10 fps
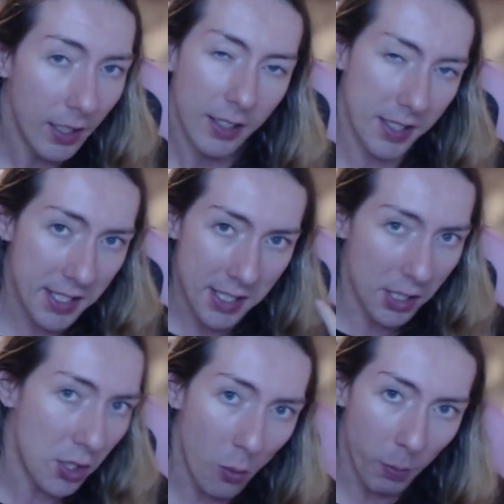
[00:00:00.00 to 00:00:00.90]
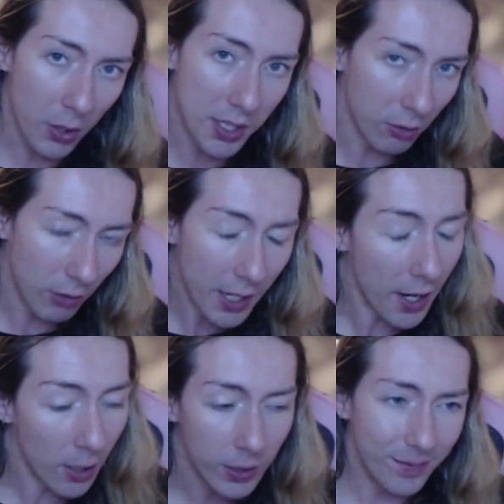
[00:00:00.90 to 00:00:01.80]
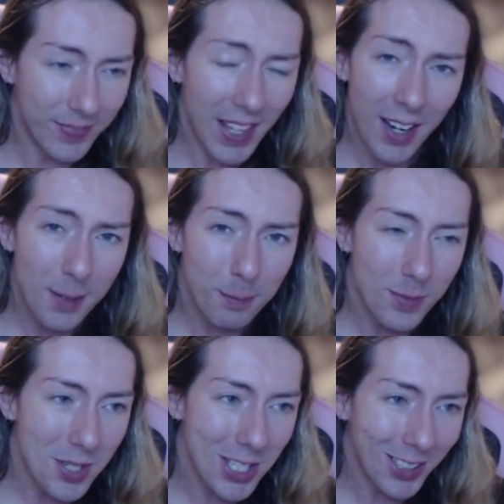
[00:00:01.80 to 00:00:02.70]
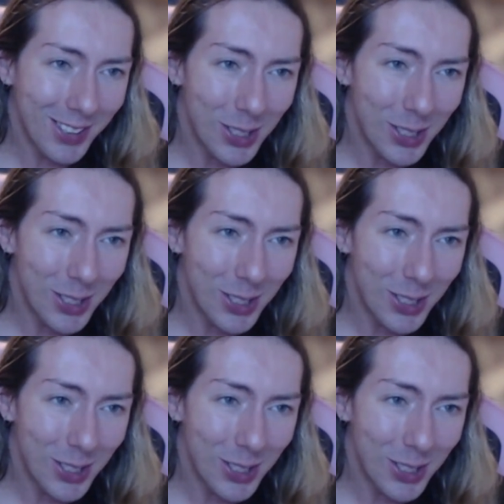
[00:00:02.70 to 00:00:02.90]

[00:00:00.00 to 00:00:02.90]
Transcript: because this is so personal right now, that I'm suddenly